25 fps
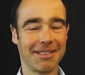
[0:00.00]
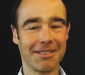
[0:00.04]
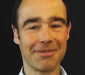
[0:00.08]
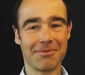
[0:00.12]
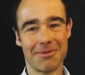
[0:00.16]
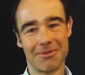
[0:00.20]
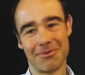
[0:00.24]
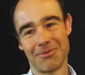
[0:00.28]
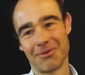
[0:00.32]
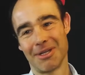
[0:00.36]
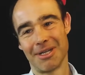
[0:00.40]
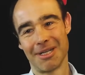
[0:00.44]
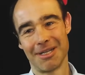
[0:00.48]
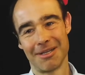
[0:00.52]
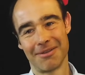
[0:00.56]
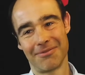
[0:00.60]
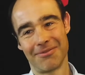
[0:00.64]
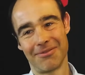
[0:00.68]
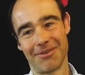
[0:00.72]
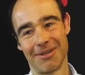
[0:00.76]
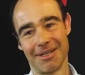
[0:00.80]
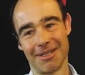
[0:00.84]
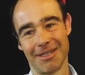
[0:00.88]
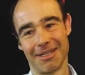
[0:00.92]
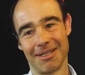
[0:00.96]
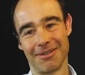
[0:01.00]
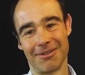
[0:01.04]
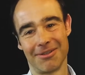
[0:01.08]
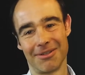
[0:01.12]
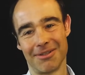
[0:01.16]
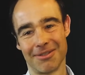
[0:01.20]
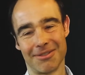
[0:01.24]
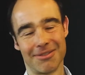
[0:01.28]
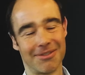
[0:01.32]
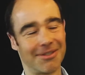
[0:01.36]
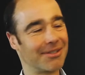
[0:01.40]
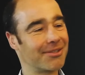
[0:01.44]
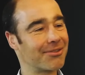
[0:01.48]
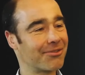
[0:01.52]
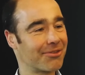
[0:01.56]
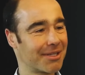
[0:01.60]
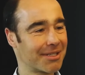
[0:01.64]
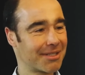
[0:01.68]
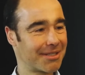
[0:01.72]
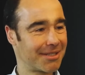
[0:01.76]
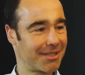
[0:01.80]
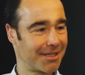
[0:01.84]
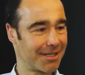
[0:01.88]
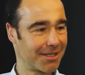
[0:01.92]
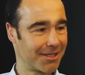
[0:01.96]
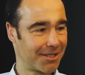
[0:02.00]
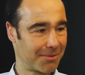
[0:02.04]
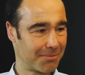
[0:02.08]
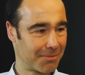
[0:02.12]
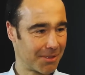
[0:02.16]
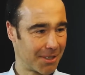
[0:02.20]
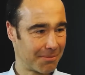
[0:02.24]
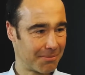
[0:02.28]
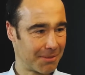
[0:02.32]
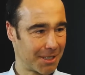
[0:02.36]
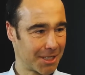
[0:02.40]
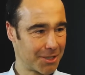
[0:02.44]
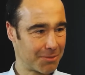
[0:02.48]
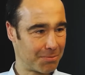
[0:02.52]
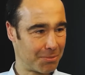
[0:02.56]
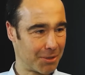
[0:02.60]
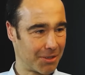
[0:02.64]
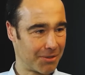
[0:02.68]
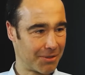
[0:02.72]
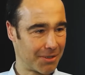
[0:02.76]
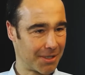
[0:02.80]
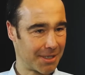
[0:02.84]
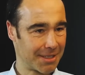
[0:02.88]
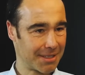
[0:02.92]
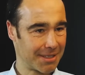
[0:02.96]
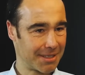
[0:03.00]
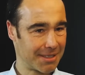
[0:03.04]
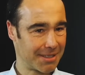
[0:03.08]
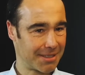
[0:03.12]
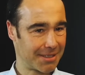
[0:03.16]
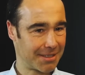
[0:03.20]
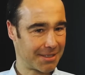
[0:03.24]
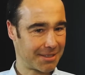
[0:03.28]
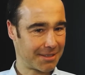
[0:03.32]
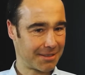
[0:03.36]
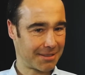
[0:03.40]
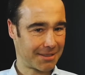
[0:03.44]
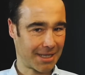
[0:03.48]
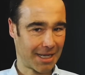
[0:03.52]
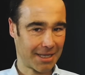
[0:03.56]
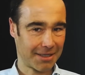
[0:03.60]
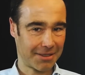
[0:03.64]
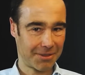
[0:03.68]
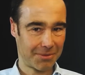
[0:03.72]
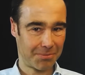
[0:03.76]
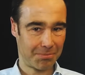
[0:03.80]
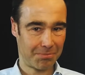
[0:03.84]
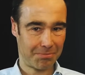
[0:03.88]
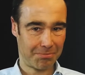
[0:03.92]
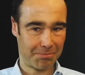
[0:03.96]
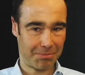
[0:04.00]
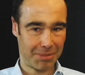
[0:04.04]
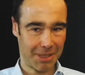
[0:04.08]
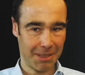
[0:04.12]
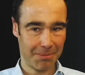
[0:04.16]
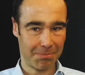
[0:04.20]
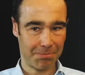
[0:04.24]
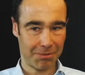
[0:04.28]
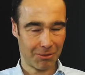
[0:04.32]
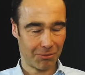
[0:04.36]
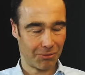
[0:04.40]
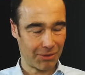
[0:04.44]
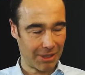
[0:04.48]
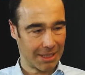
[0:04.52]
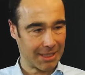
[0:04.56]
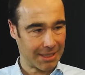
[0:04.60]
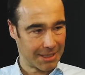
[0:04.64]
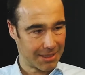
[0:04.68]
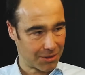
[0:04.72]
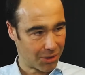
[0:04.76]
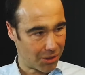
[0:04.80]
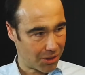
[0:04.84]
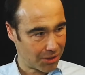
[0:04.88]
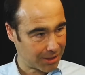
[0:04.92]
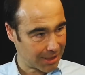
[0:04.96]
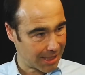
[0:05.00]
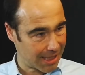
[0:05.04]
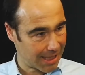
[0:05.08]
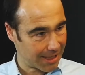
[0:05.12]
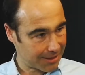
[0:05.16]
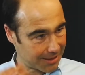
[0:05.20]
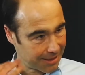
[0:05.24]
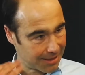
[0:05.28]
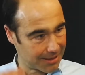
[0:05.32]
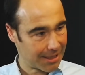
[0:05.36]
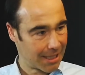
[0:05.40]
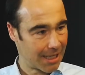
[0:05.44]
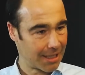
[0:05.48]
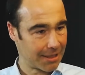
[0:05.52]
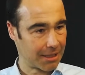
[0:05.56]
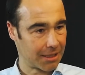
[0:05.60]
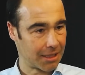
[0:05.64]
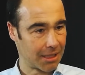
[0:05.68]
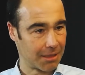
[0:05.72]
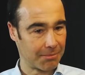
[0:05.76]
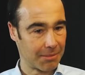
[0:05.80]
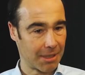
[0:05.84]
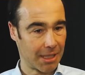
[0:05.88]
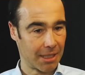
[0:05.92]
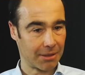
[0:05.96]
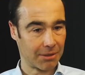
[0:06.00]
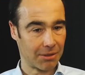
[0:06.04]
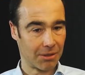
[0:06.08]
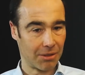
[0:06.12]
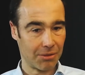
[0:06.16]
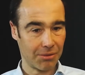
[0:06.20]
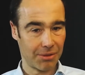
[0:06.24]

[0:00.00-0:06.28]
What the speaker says: And this was really a funny or also interesting experience that people really saw that and had that in mind.